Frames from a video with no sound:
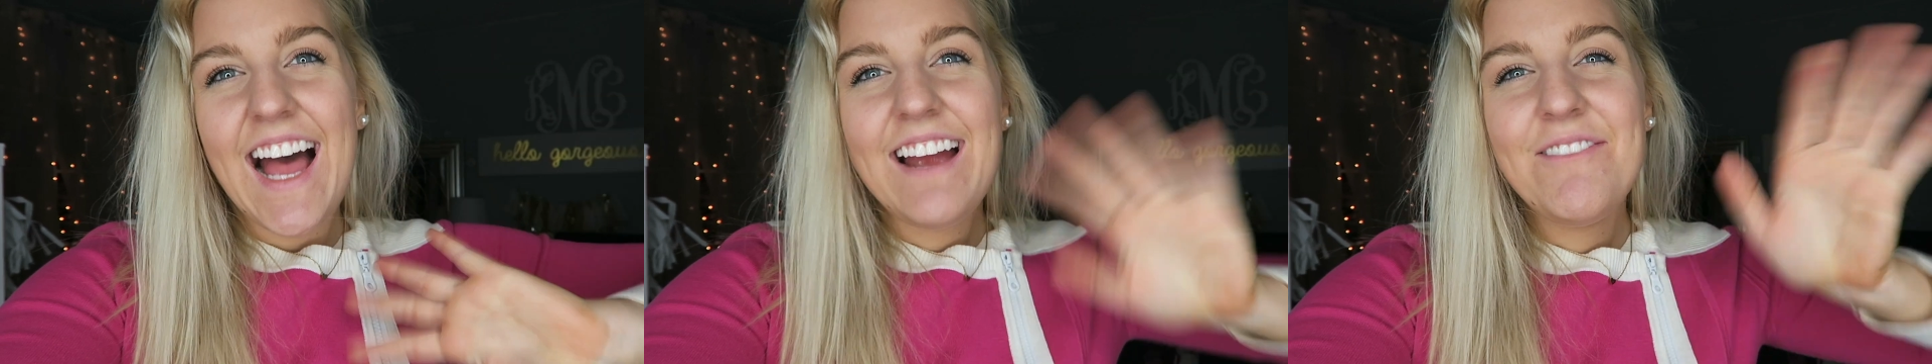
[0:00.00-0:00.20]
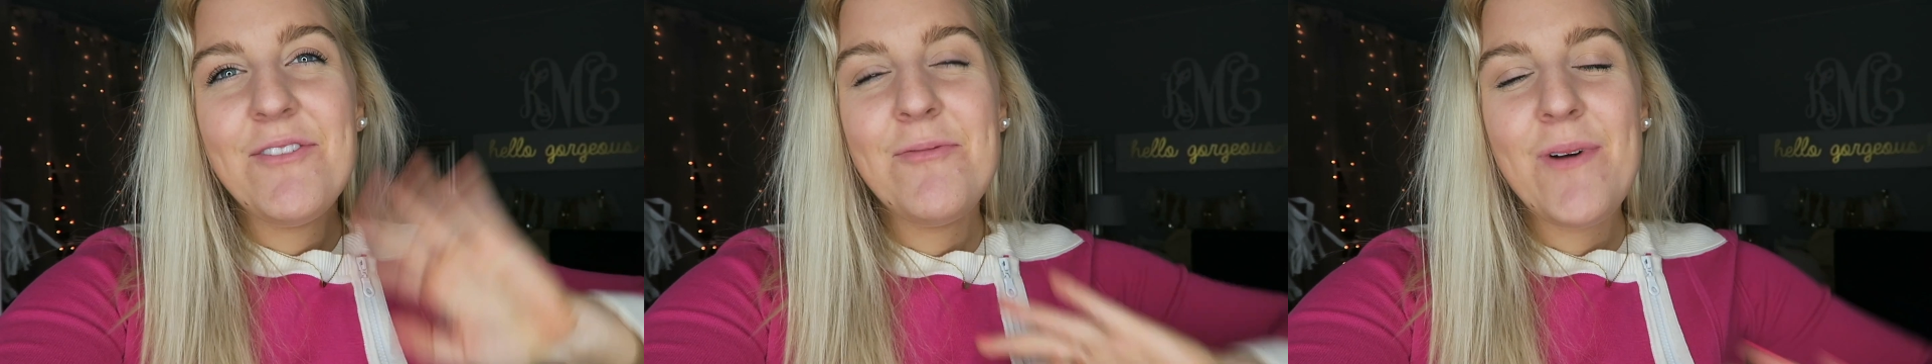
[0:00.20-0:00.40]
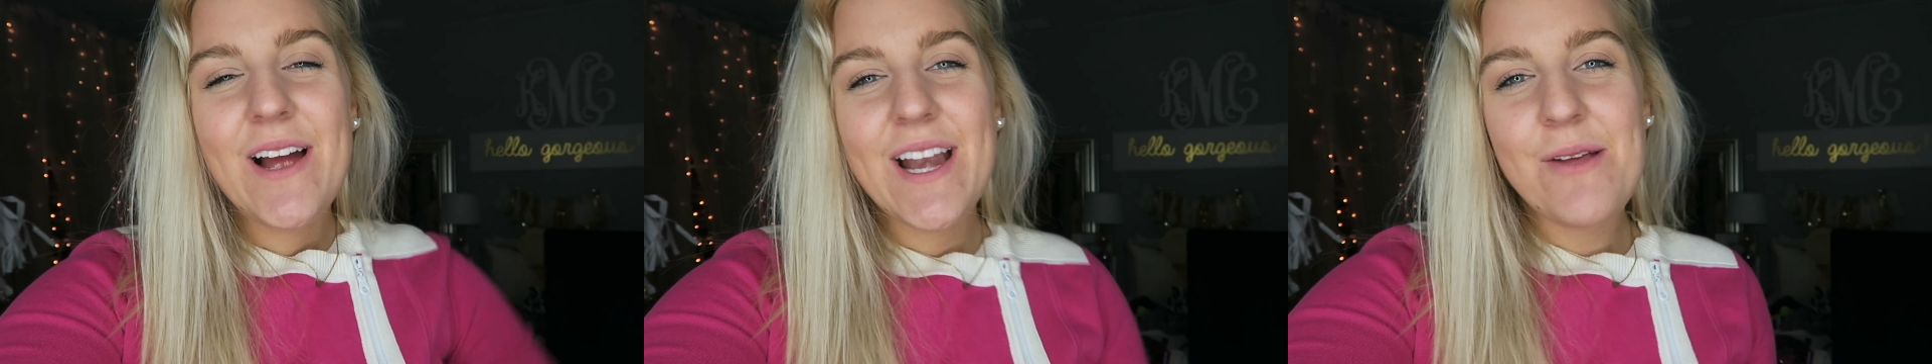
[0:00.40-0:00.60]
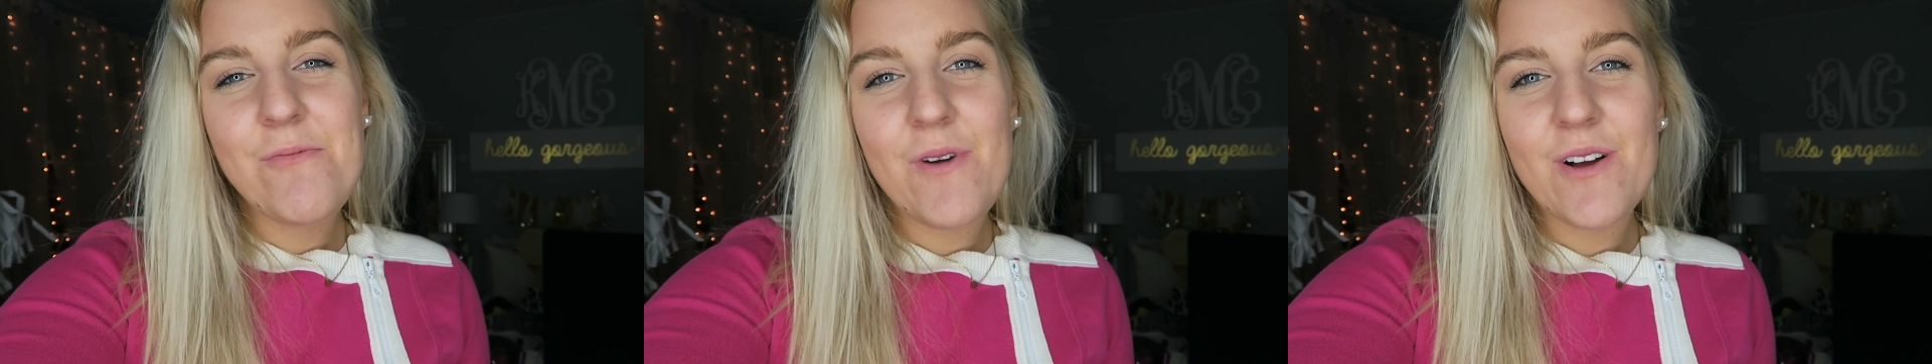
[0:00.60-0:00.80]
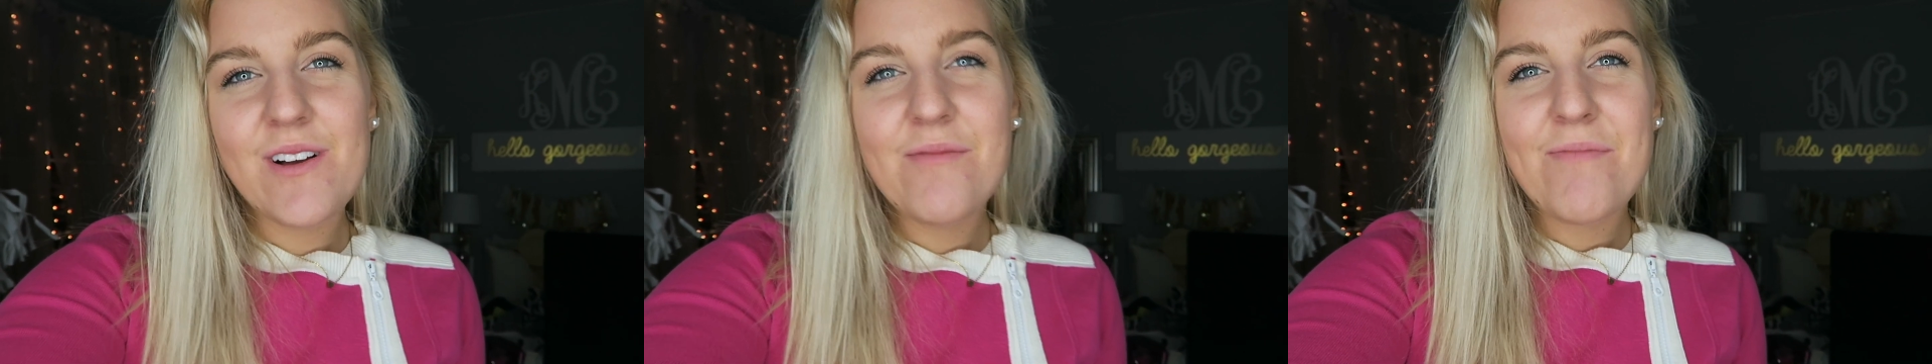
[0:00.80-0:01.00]
Hi everyone and
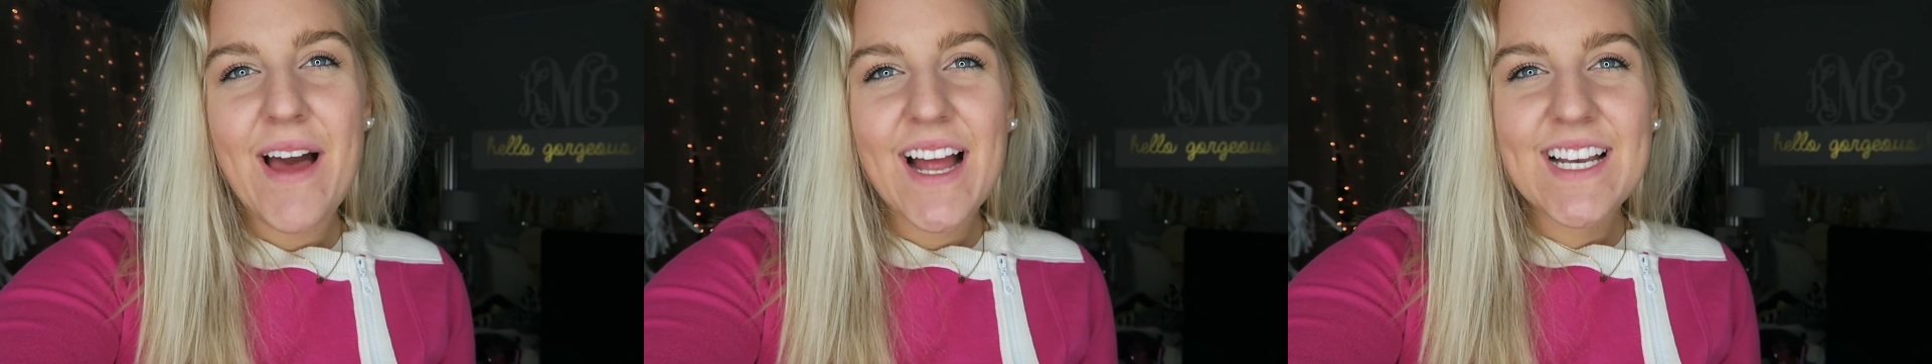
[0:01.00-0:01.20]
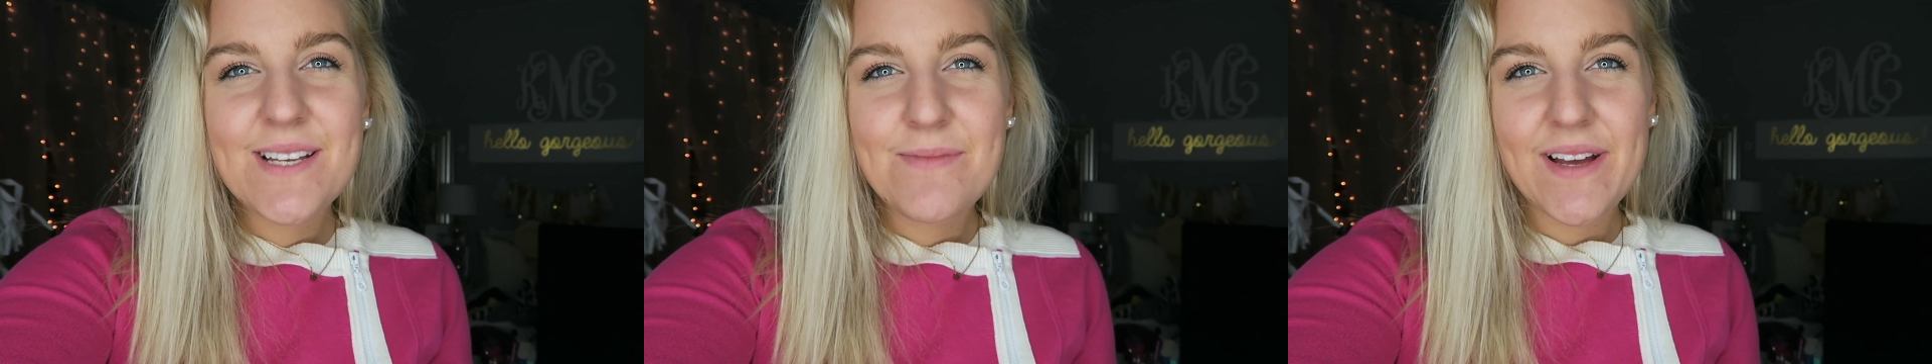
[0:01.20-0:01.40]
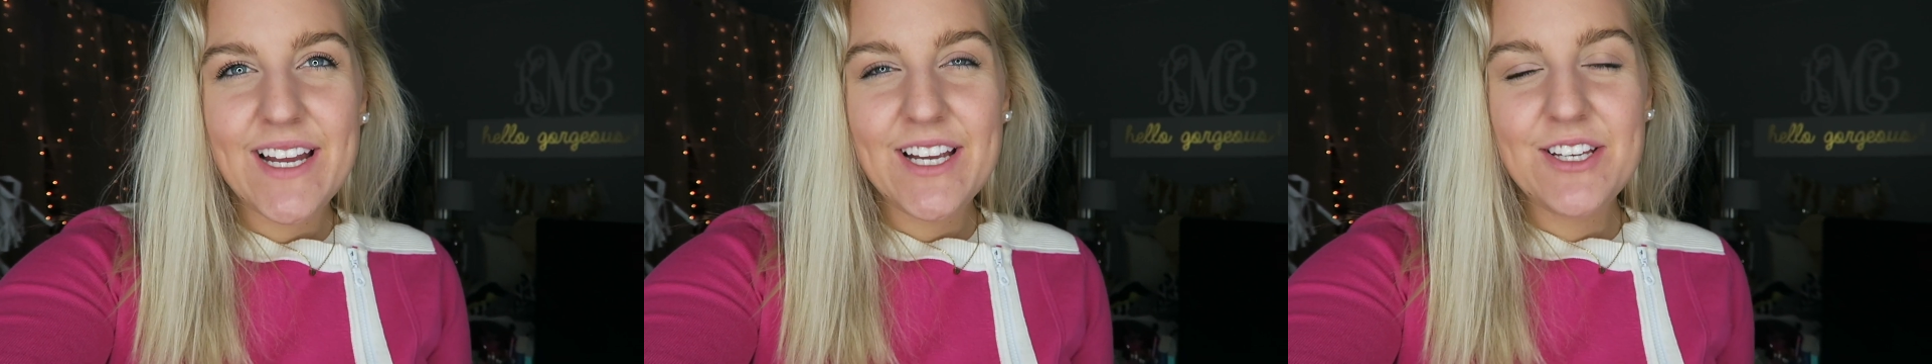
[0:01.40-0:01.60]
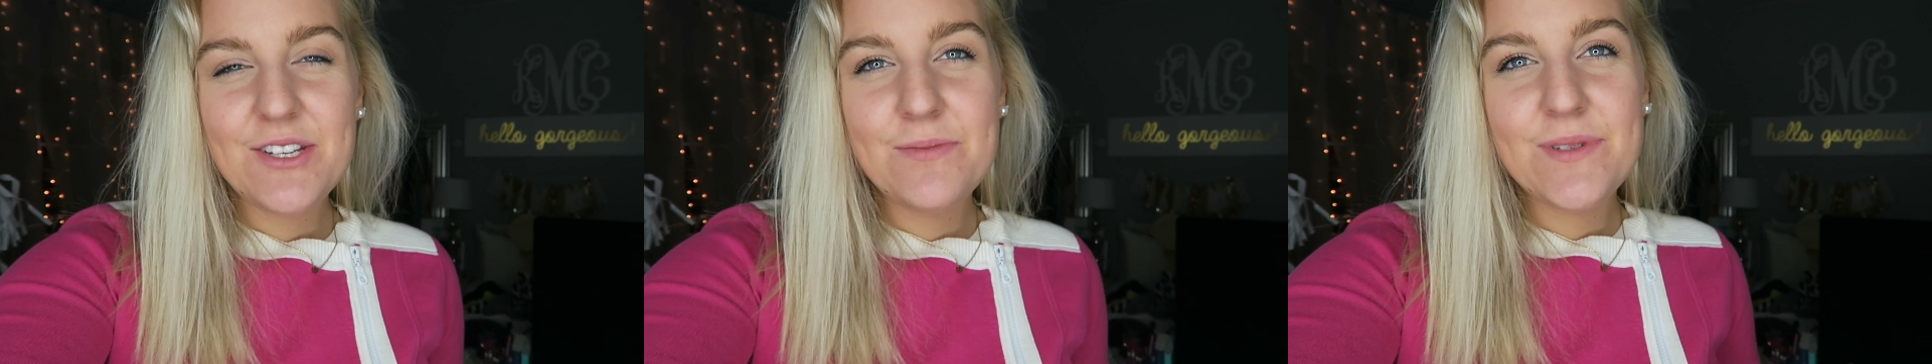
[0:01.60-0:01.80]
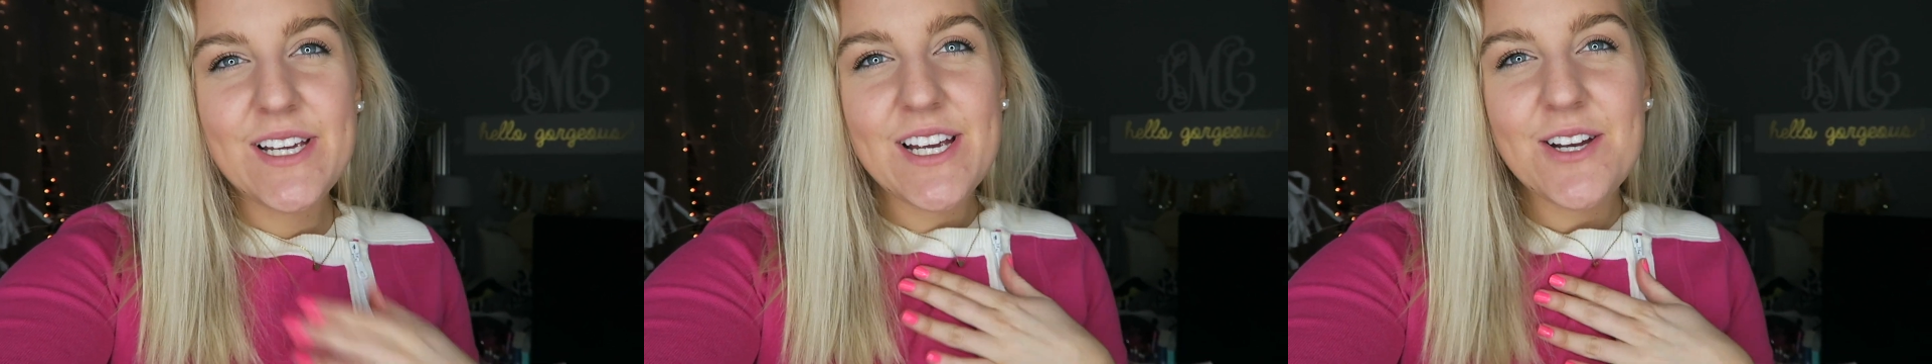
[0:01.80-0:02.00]
welcome back to my
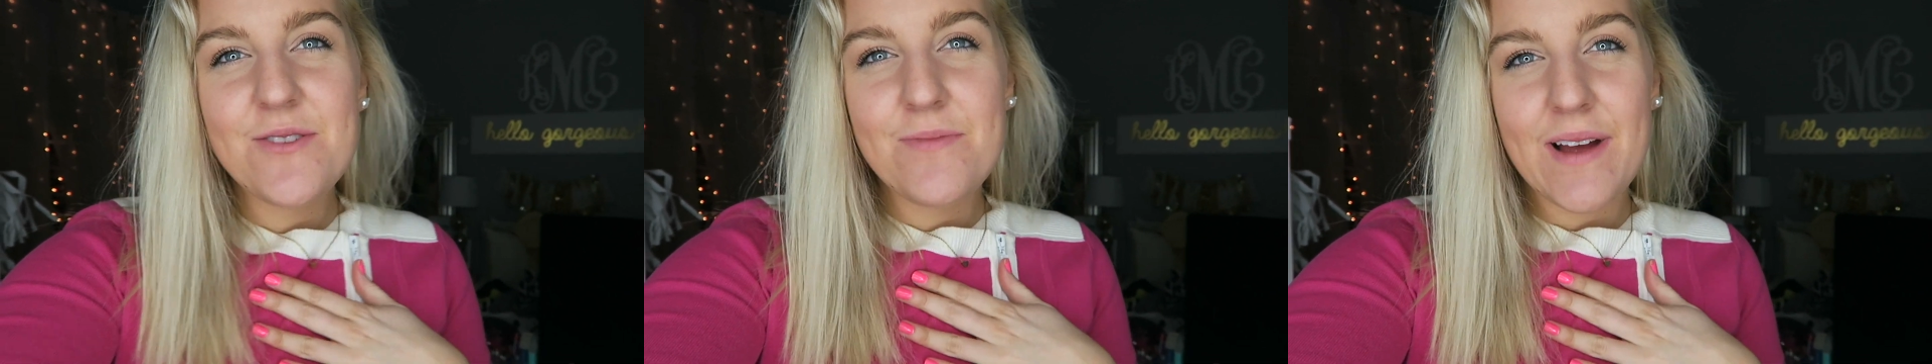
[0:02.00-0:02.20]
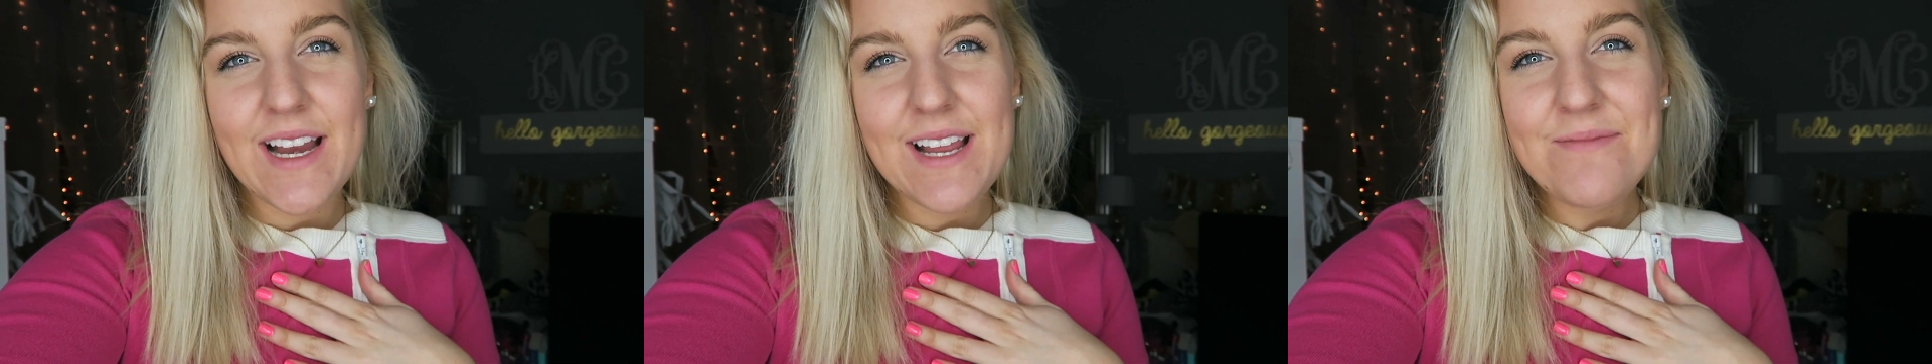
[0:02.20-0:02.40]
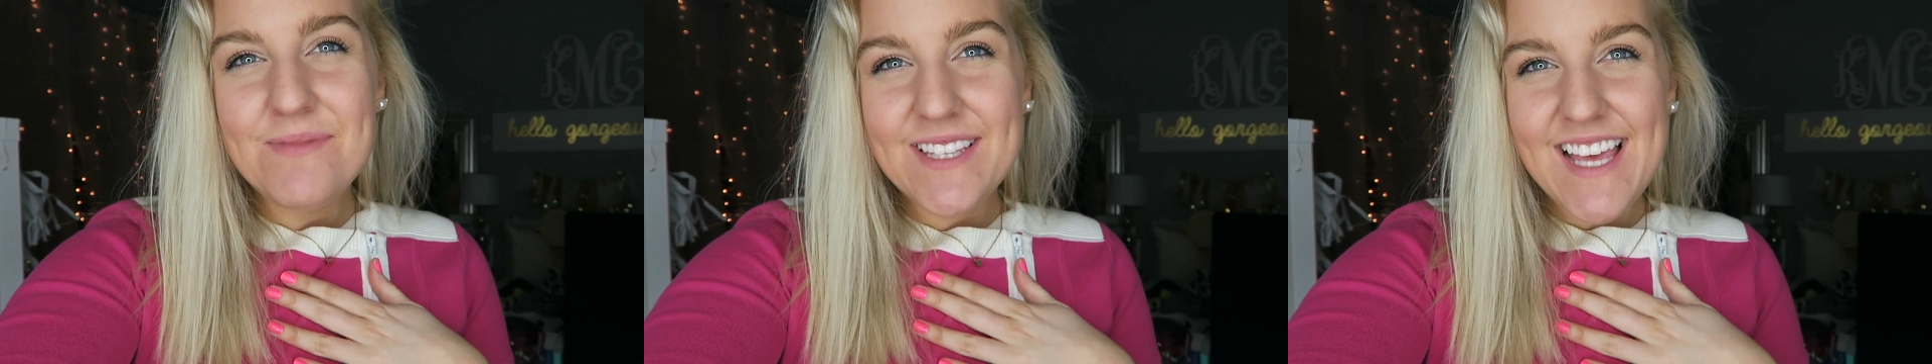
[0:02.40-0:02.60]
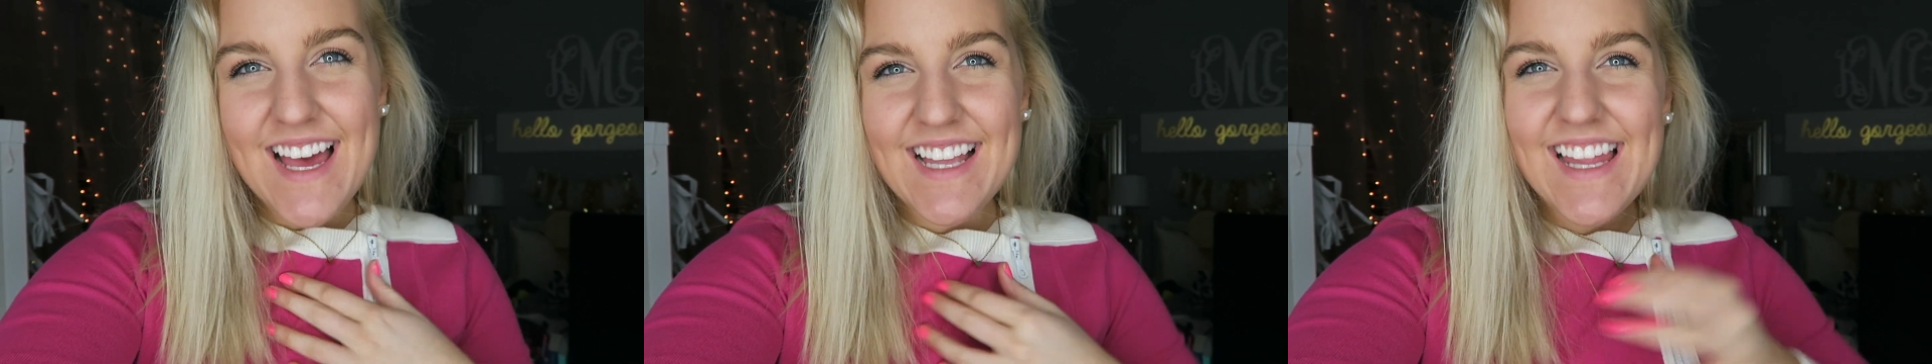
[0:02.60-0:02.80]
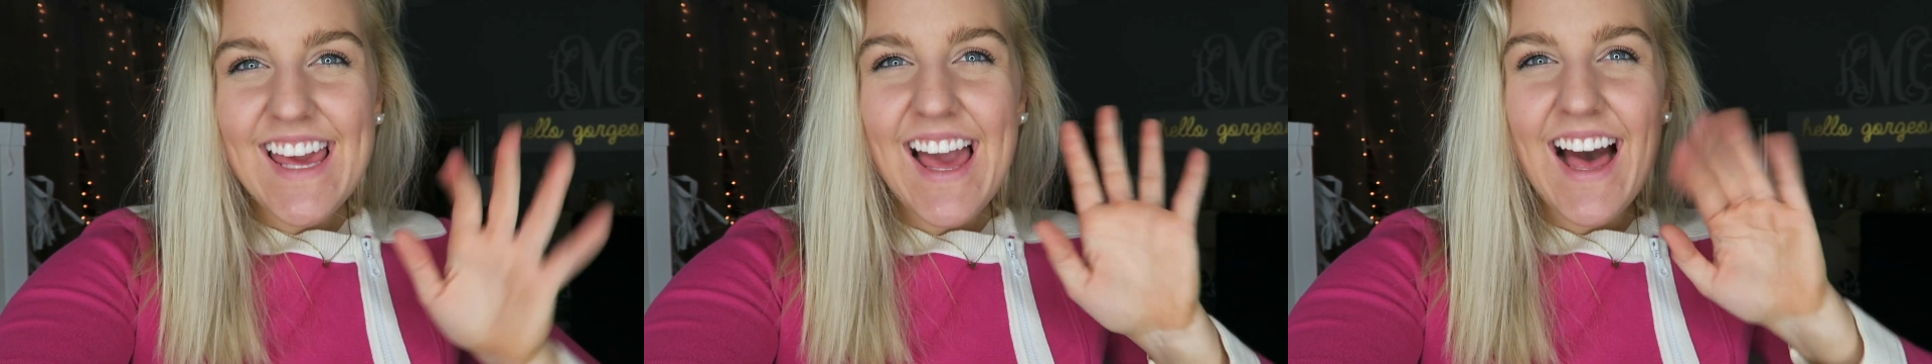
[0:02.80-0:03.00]
YouTube channel. My name's Kelly.